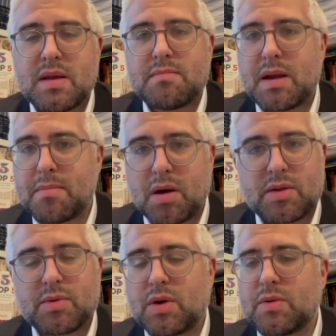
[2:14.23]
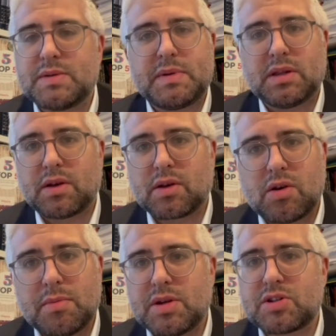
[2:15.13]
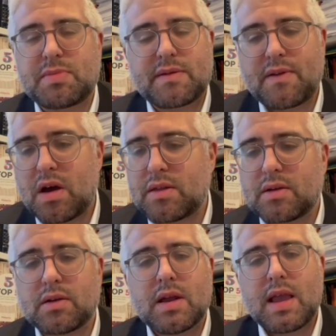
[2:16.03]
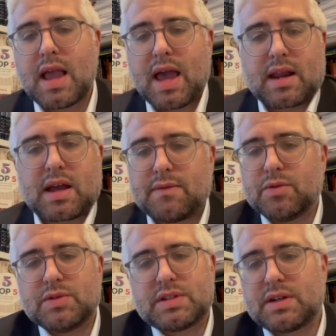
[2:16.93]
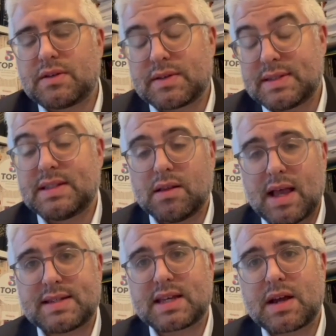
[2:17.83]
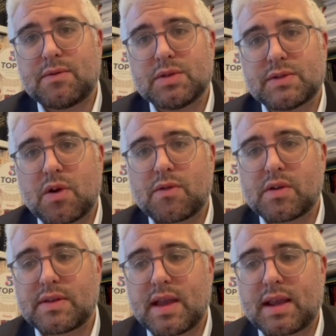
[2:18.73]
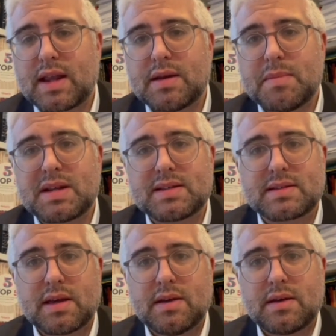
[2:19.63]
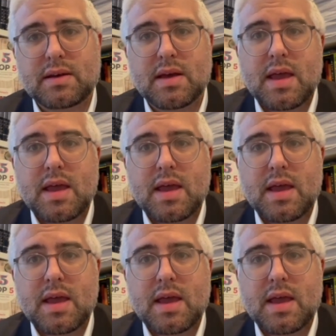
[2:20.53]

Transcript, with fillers: My mother would always be learning Chumash. My father had a chavrusa, still has a chavrusa for over a decade in Minchas Chinuch.